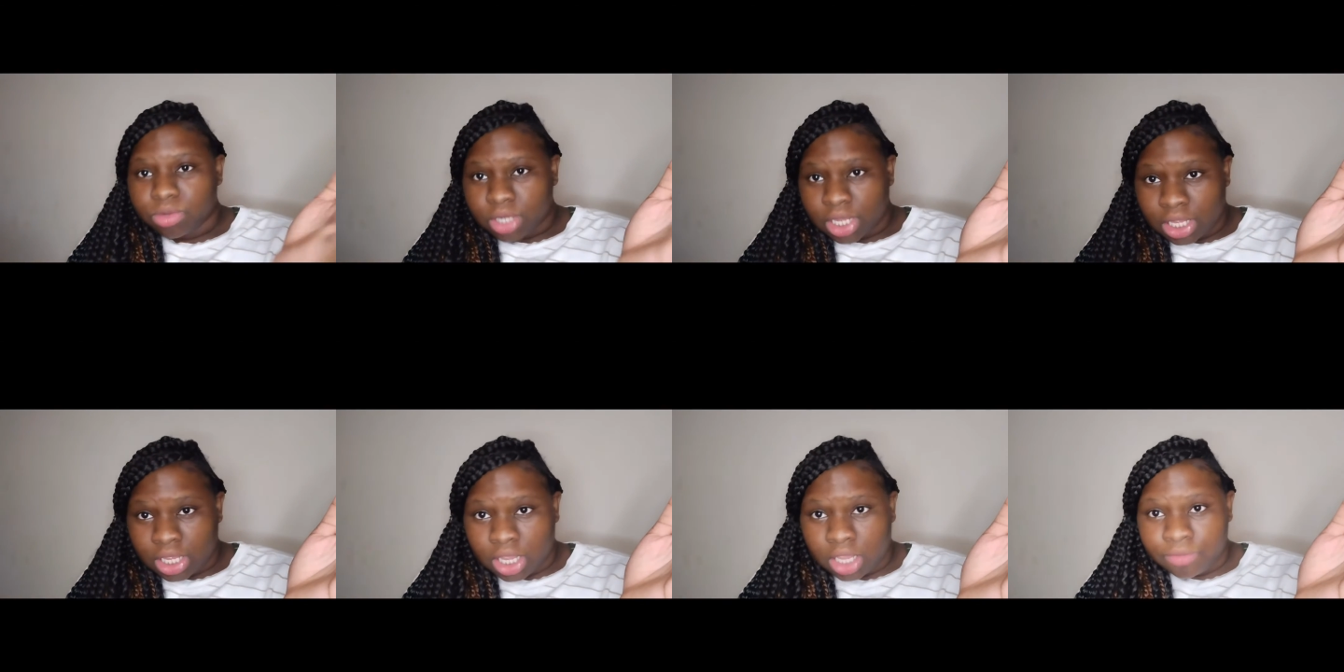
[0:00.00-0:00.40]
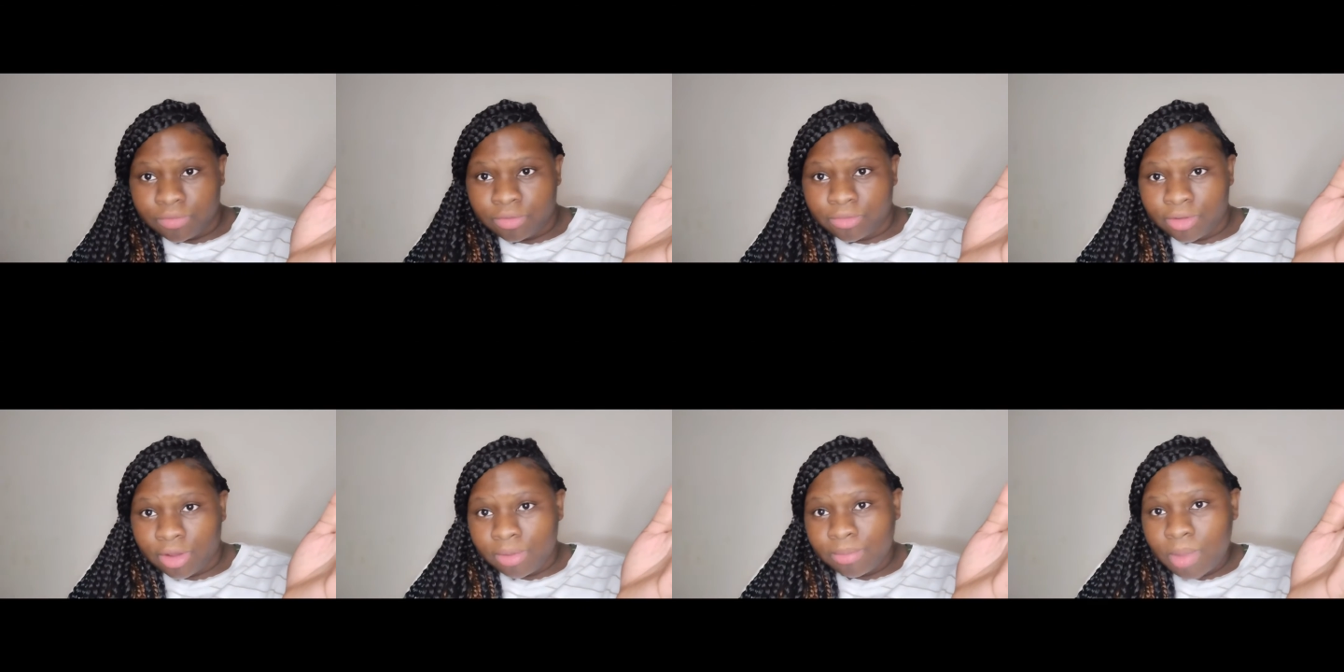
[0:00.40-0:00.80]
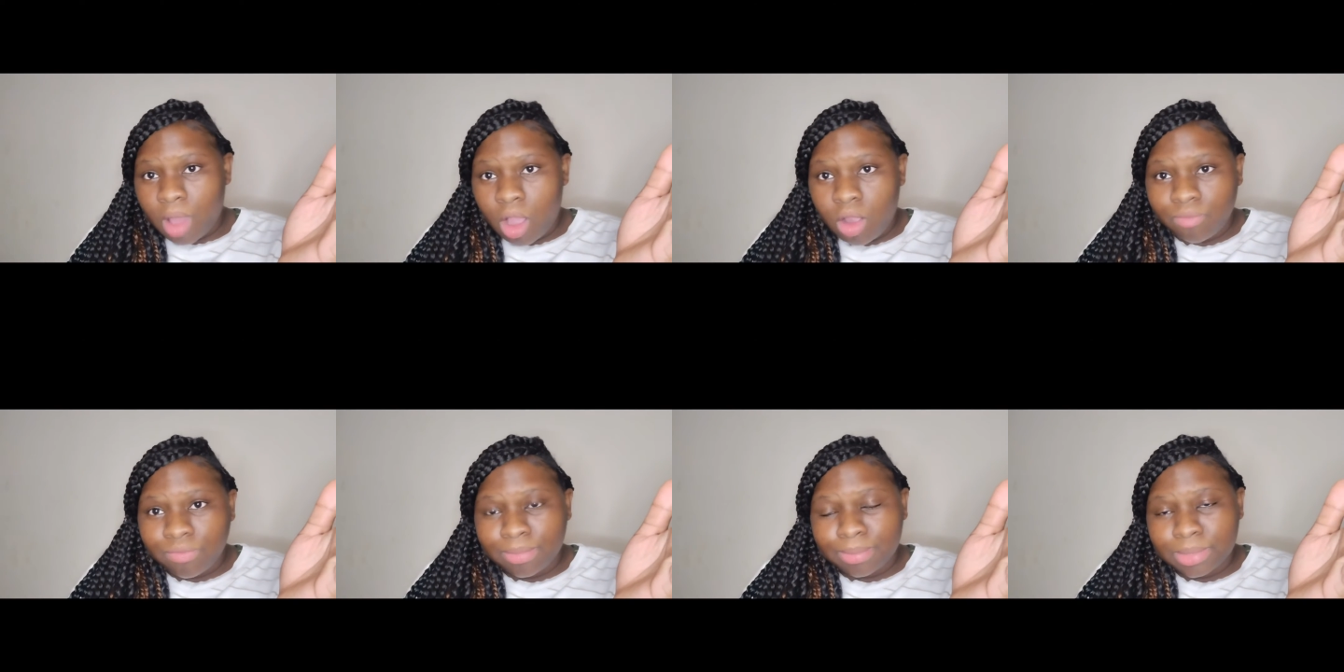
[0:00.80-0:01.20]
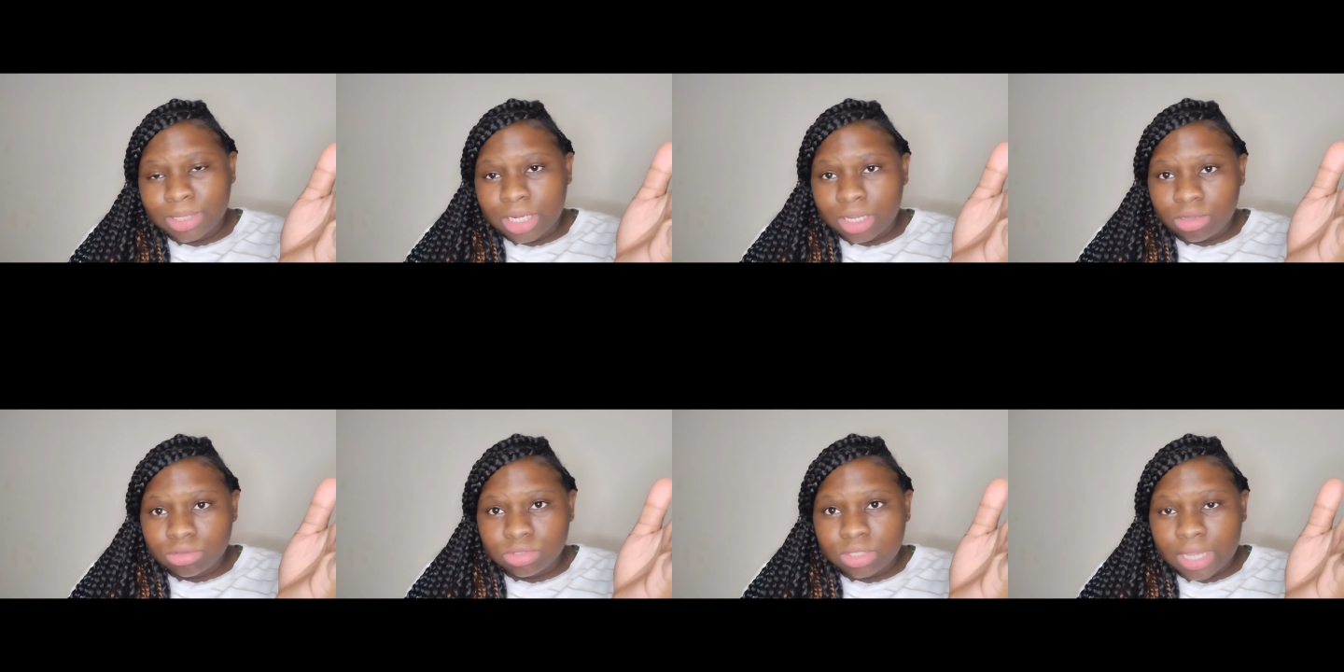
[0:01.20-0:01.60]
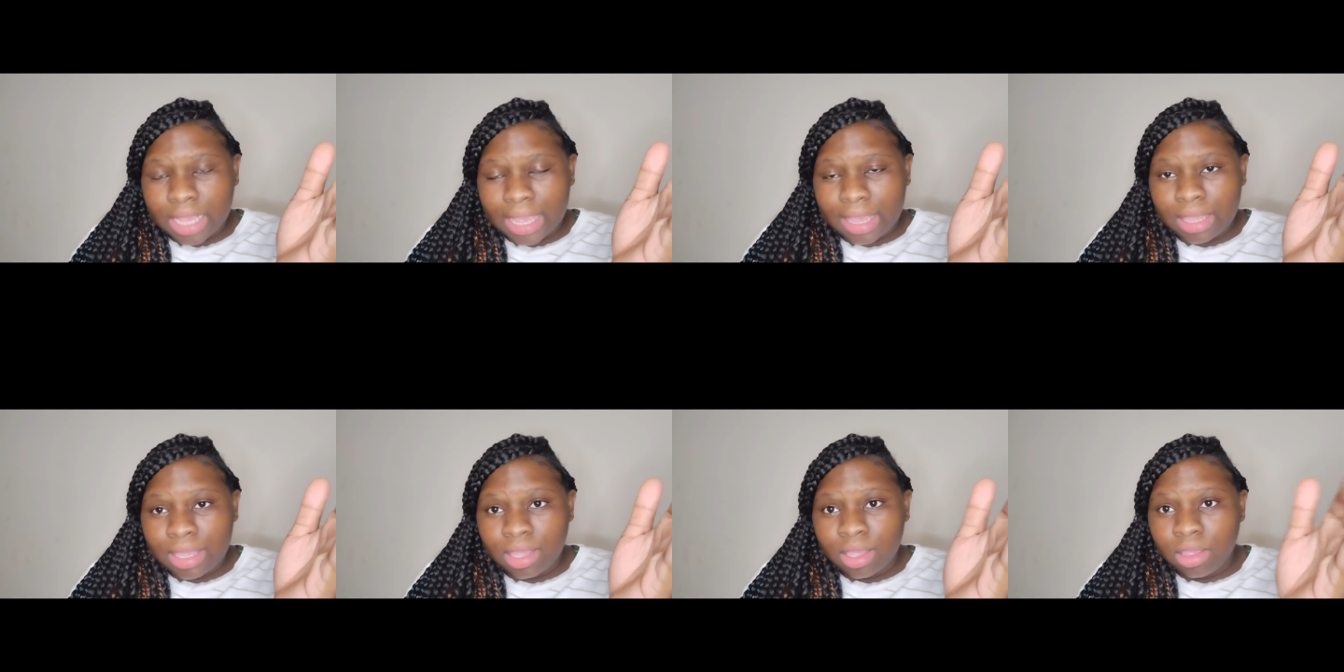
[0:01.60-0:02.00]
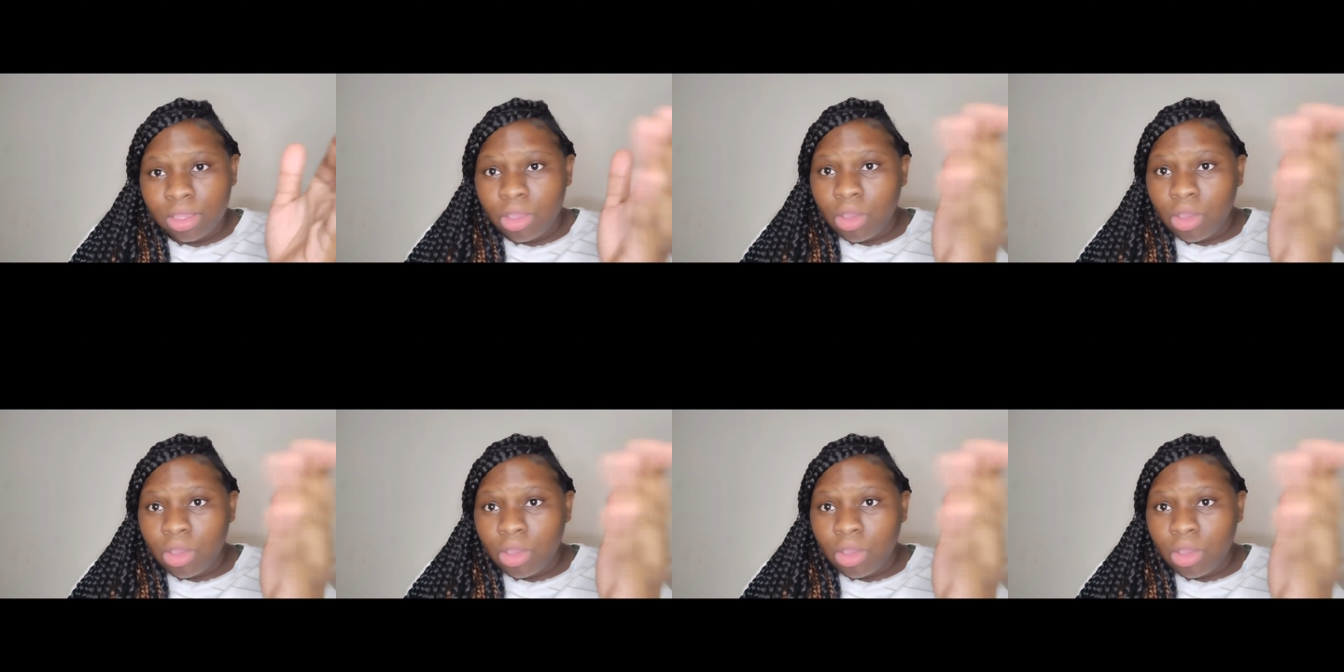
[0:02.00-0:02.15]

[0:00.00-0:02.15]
They get from home from a long day.